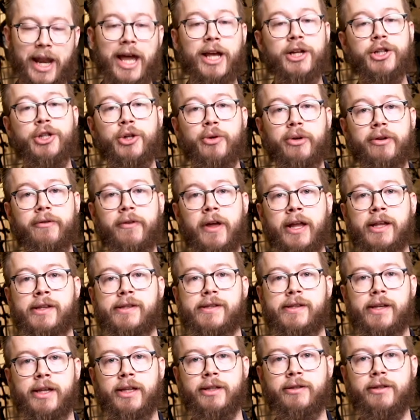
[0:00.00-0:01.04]
as you
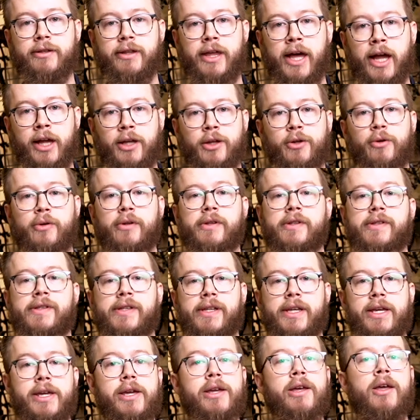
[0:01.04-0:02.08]
advance into that, you can
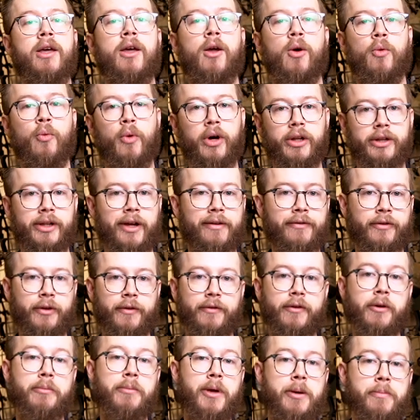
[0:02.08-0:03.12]
see what
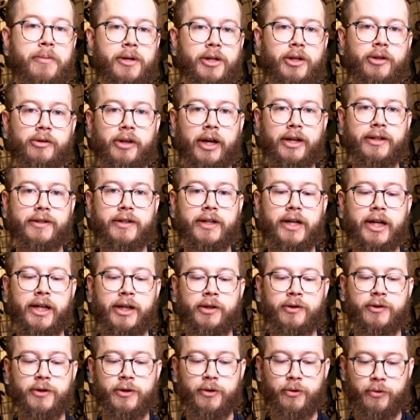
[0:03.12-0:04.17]
level of commitment you'd like to get
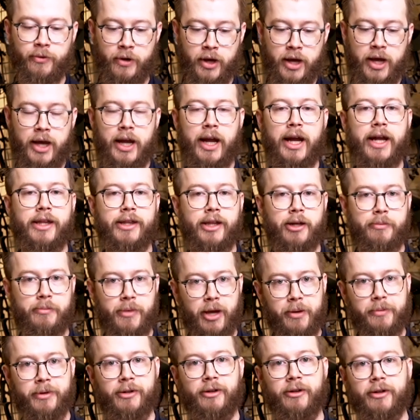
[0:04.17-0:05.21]
into, and then
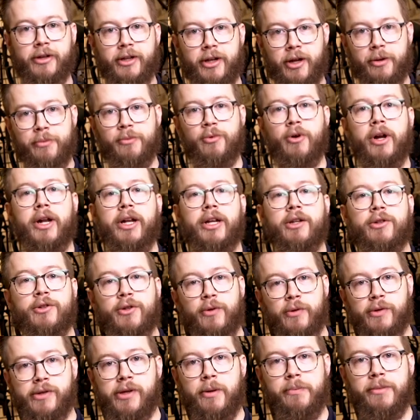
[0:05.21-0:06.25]
maybe look at upgrading
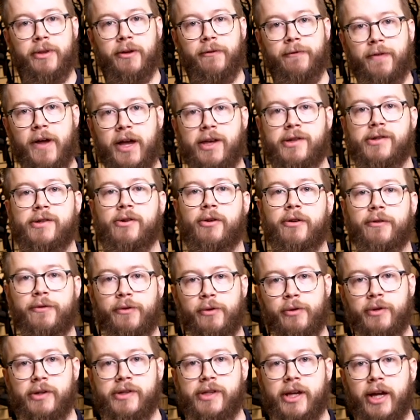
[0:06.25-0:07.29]
to something faster if
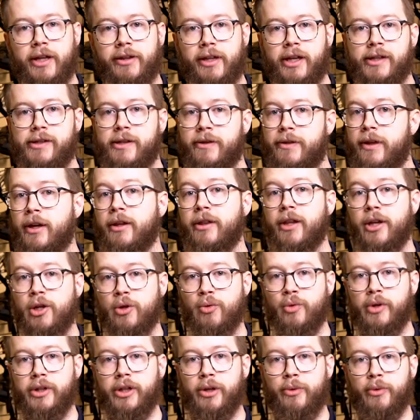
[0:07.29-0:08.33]
you decide that's a thing that
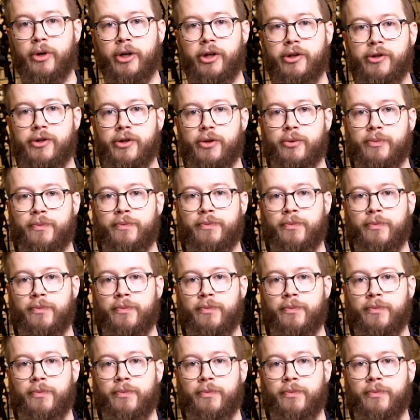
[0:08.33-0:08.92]
you really want to do.